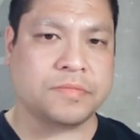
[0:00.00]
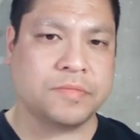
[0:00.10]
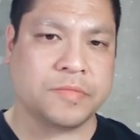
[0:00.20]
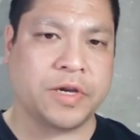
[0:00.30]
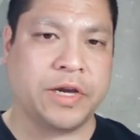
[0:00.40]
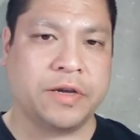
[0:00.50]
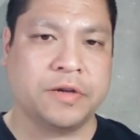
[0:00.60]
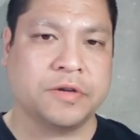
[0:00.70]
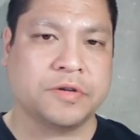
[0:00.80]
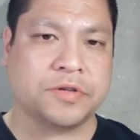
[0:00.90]
Okay,
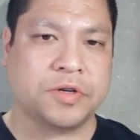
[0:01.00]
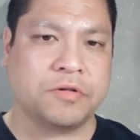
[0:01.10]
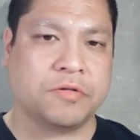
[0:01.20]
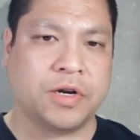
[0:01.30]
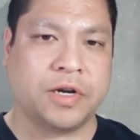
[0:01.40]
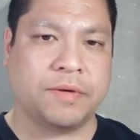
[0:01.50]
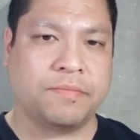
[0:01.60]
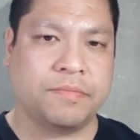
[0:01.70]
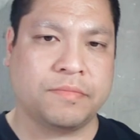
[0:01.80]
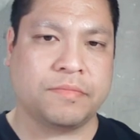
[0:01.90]

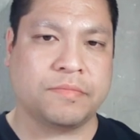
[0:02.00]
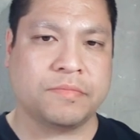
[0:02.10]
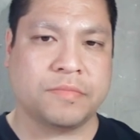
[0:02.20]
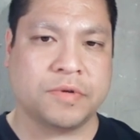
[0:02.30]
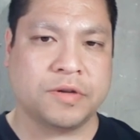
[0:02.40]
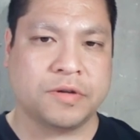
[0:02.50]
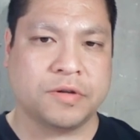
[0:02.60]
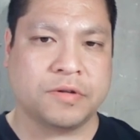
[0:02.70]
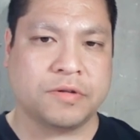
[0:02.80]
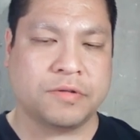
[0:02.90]
so
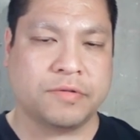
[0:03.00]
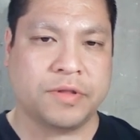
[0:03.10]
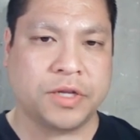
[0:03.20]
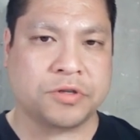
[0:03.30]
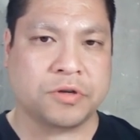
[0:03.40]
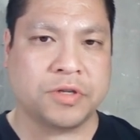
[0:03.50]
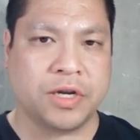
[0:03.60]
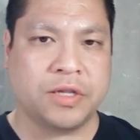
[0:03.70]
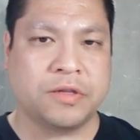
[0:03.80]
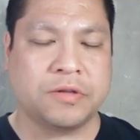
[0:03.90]
that's all
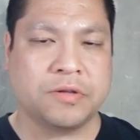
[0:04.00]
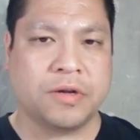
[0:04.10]
done.